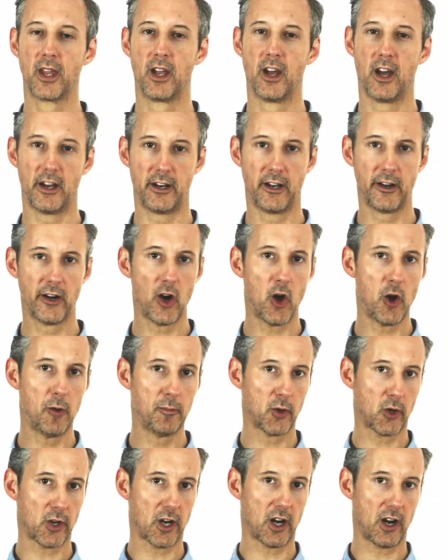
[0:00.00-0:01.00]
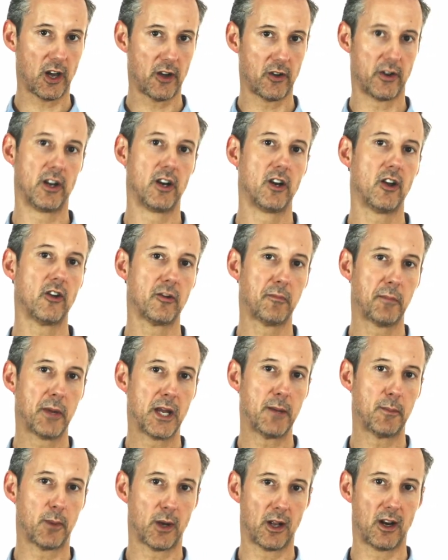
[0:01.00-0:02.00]
And I know I'm not alone. A lot of
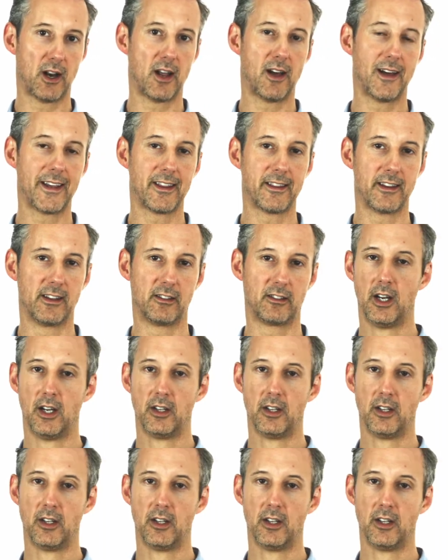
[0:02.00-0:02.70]
people are like this.